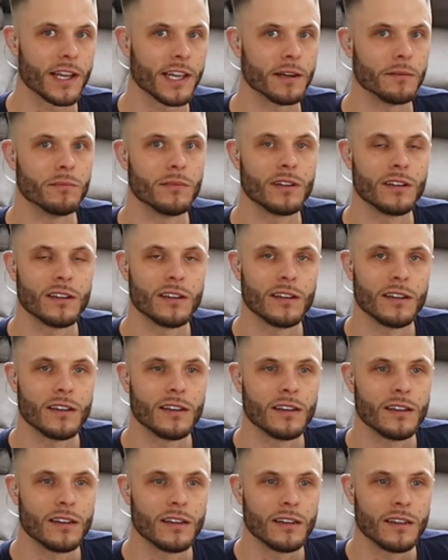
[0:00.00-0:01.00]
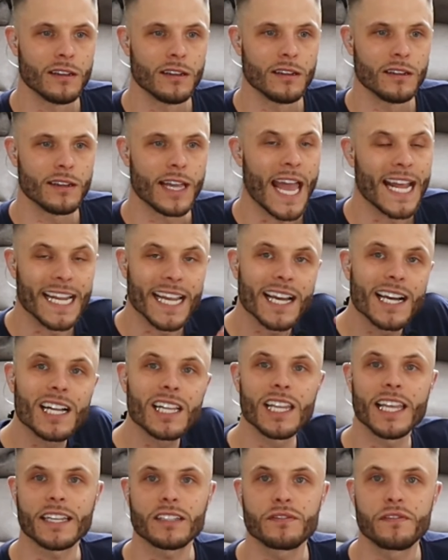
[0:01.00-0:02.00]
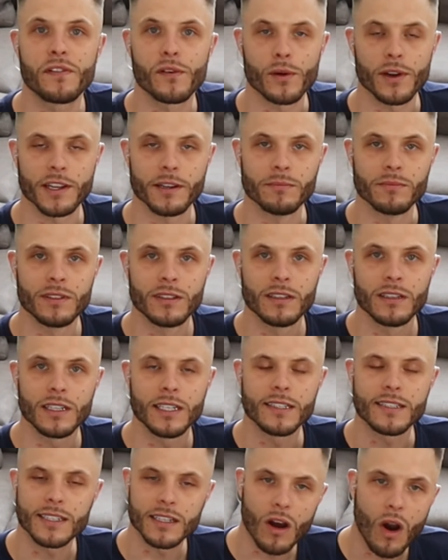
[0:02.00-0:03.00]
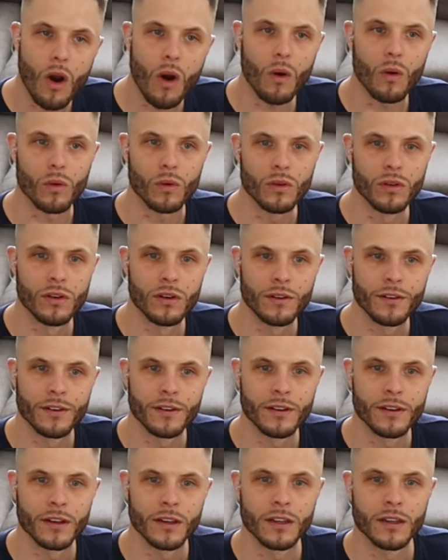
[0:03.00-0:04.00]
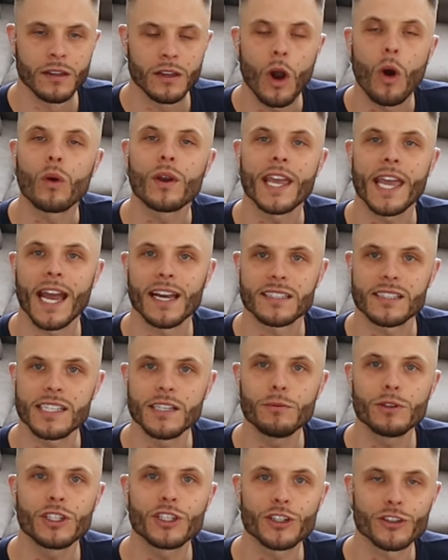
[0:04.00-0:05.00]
him and it clicked for him. He said, "Oh, okay, I see what